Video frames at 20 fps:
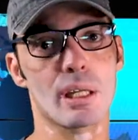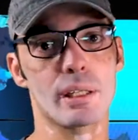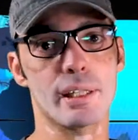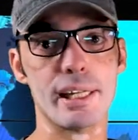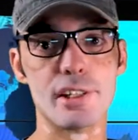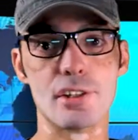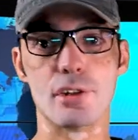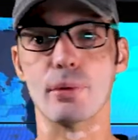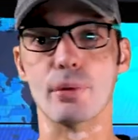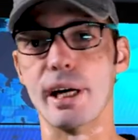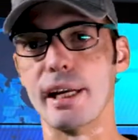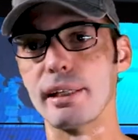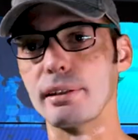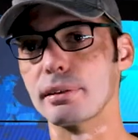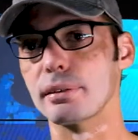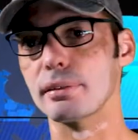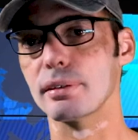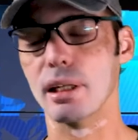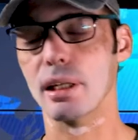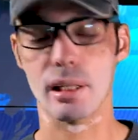that's great.
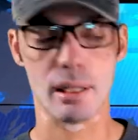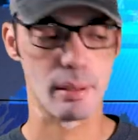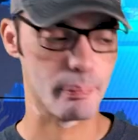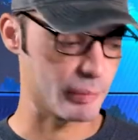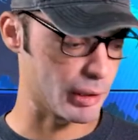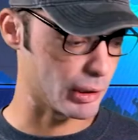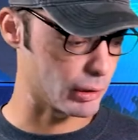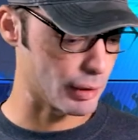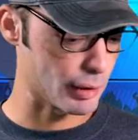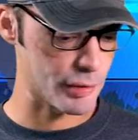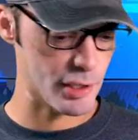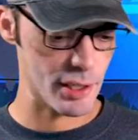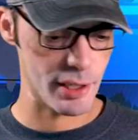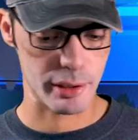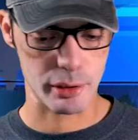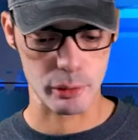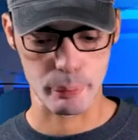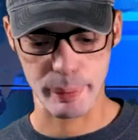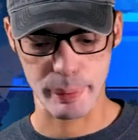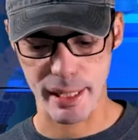Um, I love to
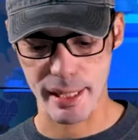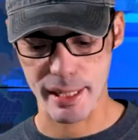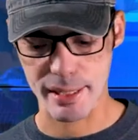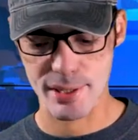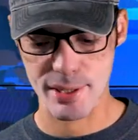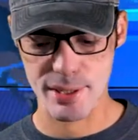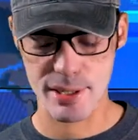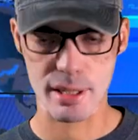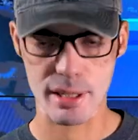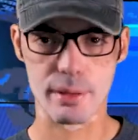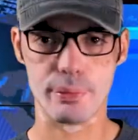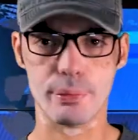see new pets.